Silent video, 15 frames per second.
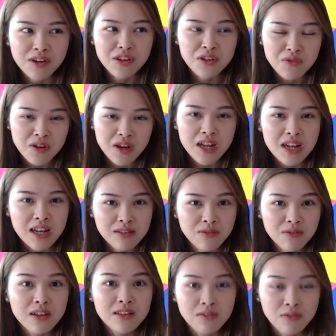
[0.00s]
a unit. That's
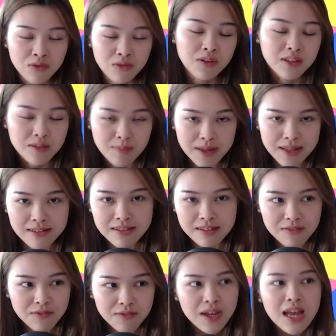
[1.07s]
why it's also expensive.